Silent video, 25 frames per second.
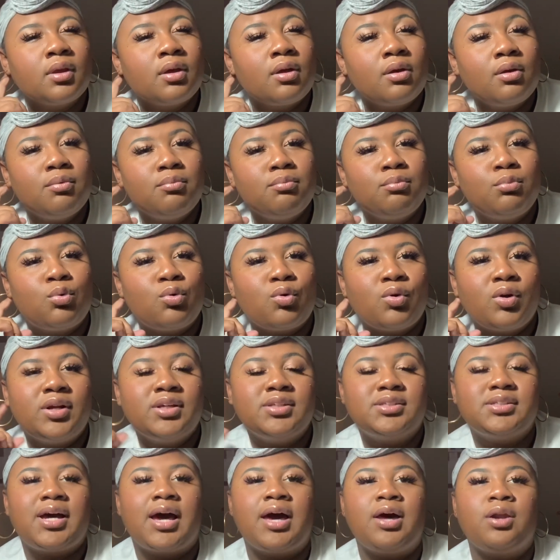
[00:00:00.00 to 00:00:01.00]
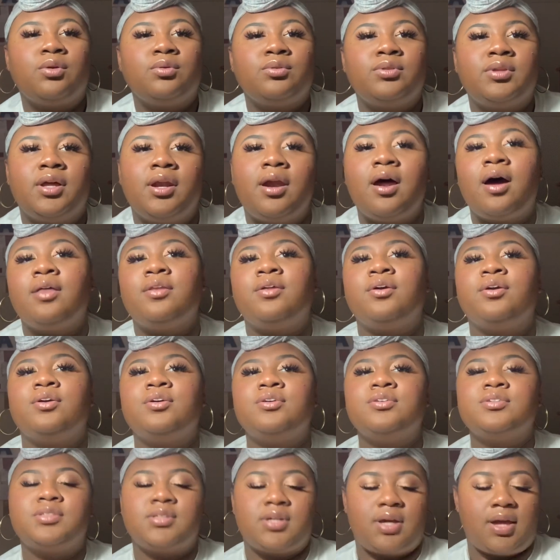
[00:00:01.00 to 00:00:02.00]
more entitled than
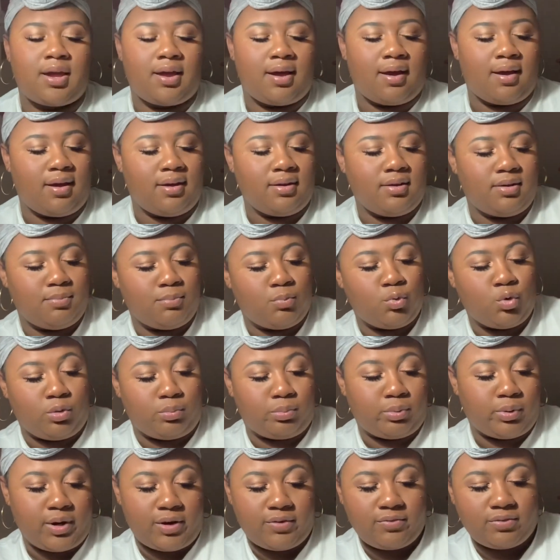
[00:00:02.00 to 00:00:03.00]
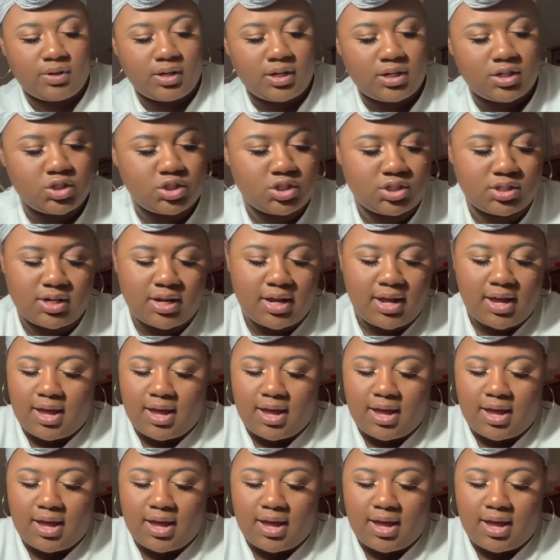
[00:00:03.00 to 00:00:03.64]
others and more privileged.